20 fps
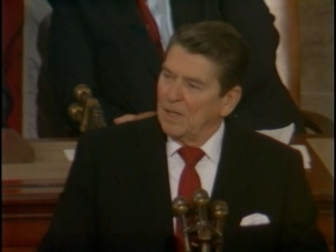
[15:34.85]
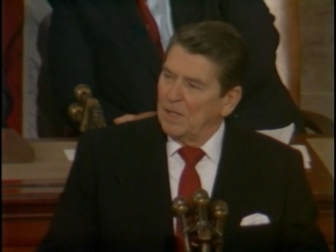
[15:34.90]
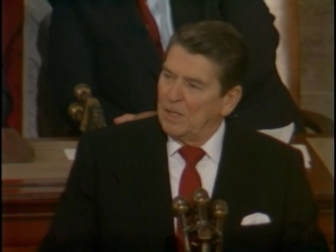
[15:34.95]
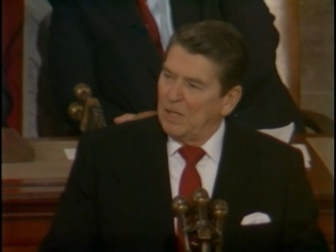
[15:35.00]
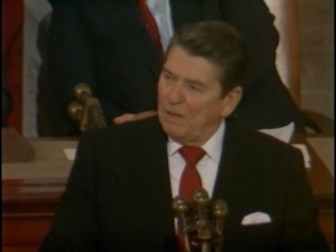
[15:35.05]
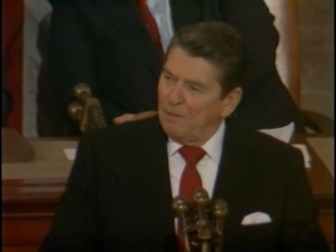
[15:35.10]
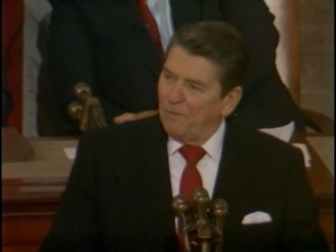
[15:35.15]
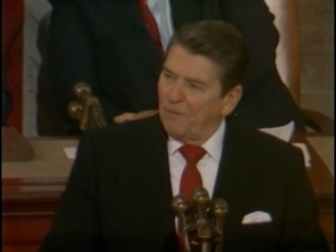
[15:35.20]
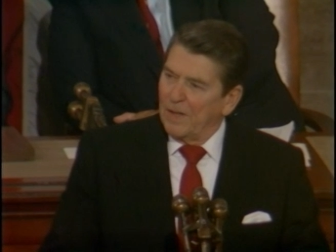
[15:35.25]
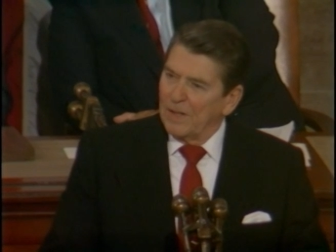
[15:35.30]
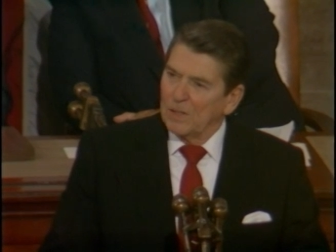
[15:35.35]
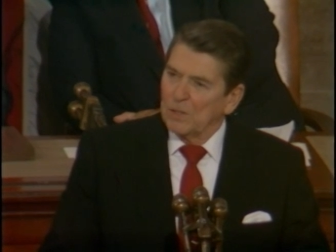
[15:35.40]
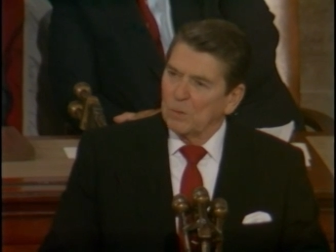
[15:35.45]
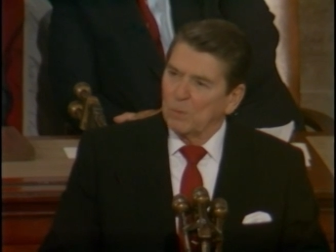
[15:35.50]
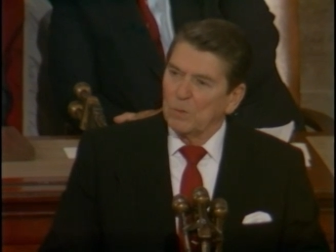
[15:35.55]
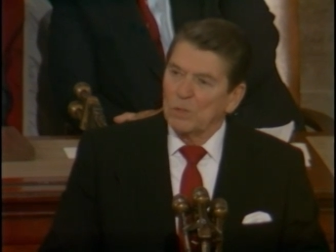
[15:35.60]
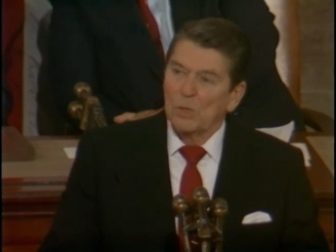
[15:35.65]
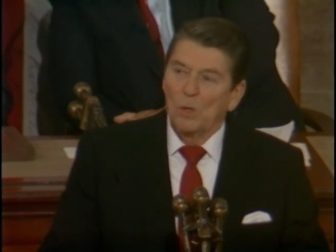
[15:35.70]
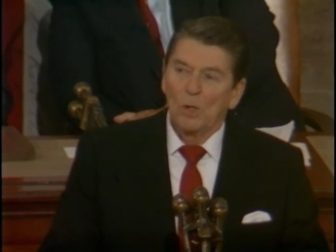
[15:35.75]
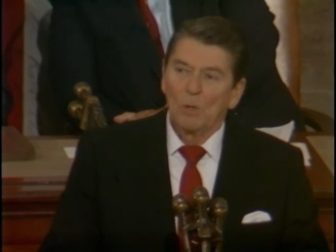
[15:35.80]

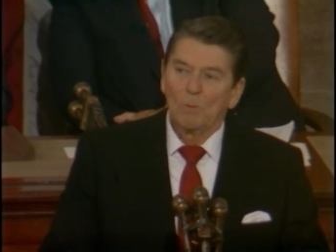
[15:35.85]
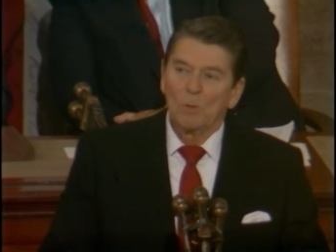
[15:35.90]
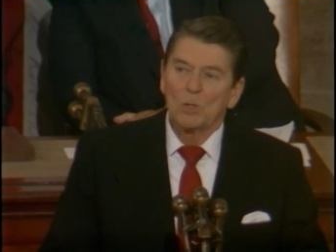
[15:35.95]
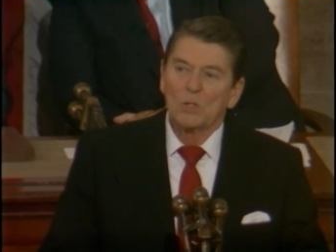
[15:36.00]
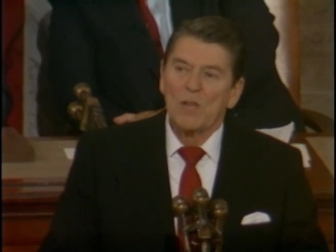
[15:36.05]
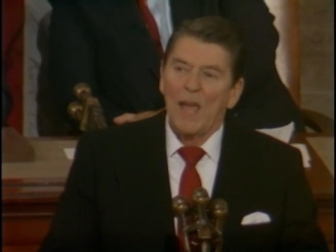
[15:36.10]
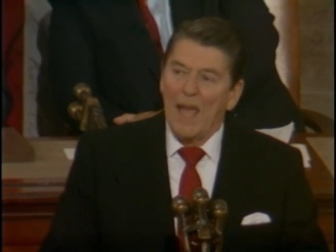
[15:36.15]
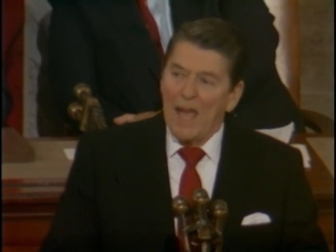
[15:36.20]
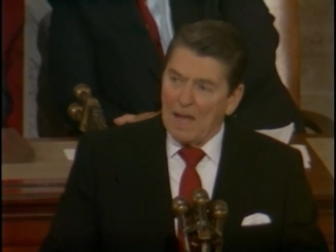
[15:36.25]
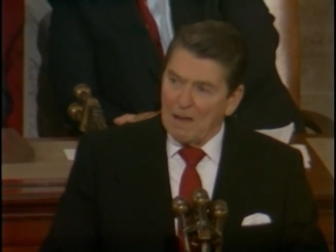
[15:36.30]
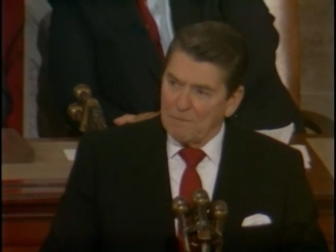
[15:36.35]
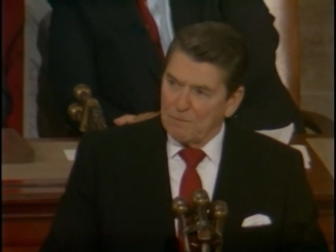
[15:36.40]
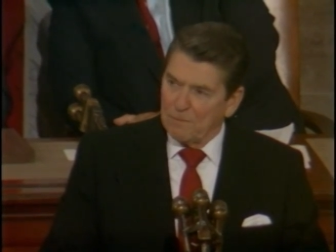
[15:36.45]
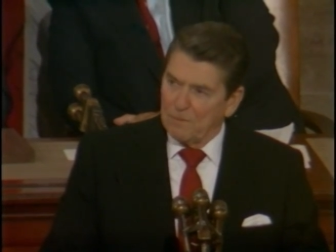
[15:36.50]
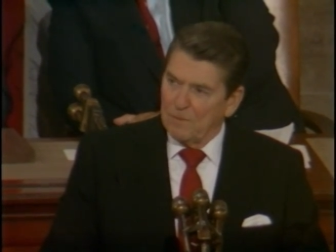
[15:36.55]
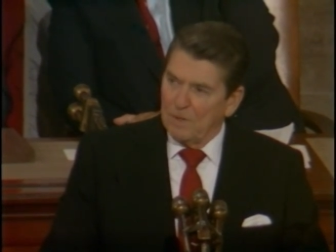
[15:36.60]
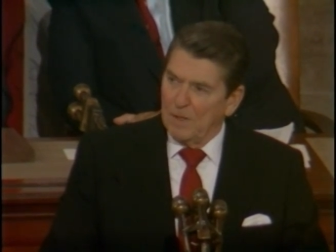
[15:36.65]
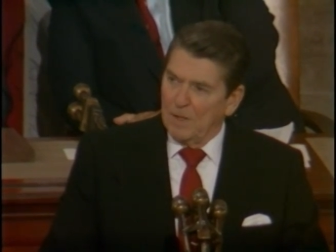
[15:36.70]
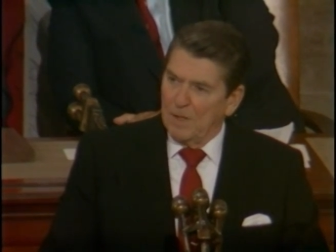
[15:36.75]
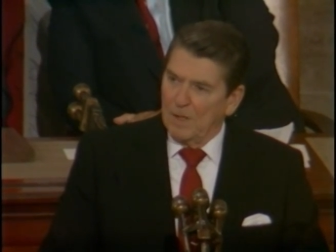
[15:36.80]
defense was almost
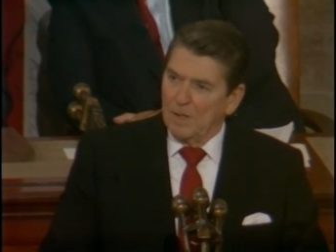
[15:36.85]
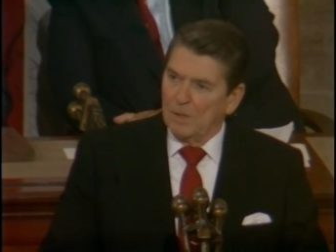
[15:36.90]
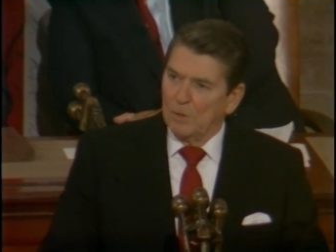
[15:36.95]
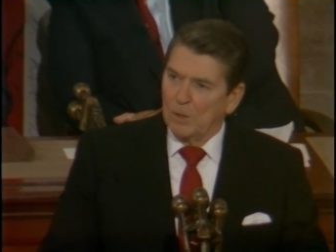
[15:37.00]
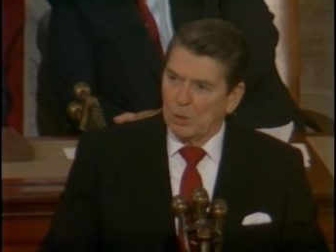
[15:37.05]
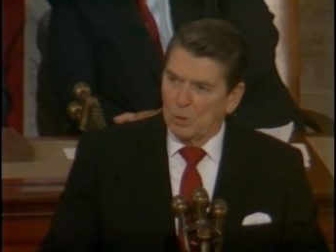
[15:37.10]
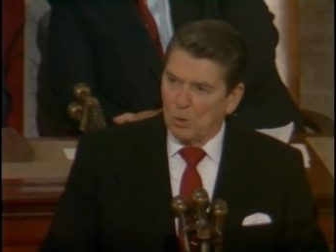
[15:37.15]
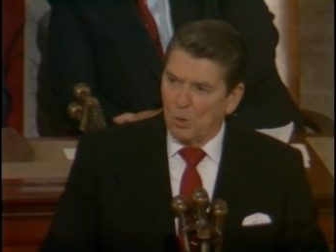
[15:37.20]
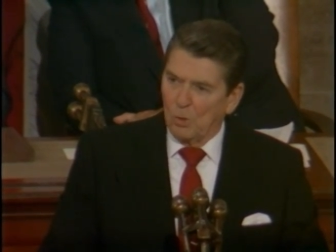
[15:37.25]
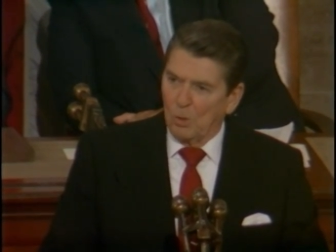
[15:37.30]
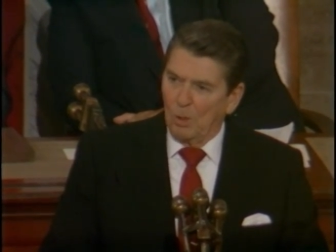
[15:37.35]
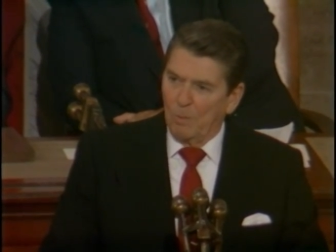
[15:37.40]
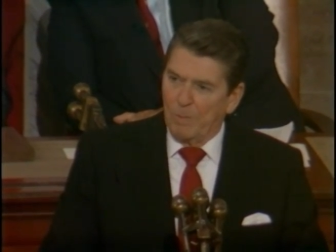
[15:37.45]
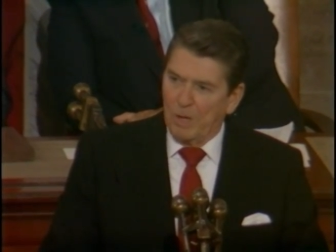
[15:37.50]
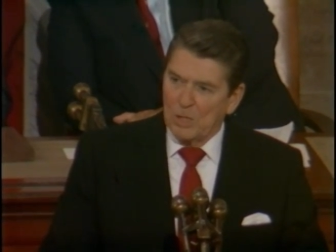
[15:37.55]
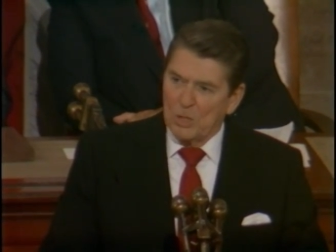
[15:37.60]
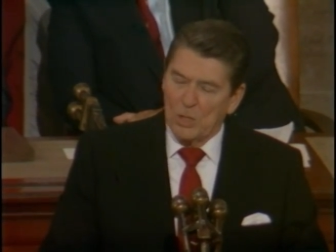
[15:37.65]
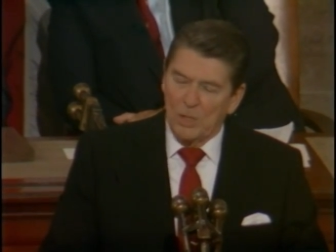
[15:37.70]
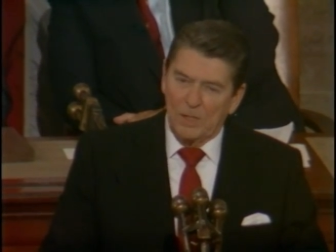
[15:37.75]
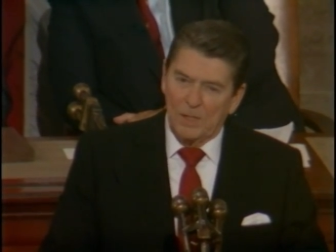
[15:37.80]
half the total
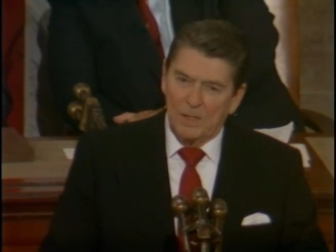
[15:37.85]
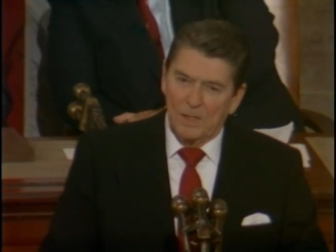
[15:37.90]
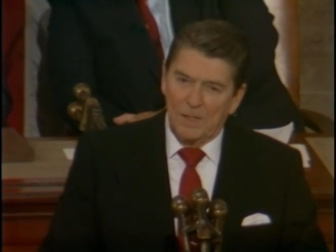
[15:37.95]
budget.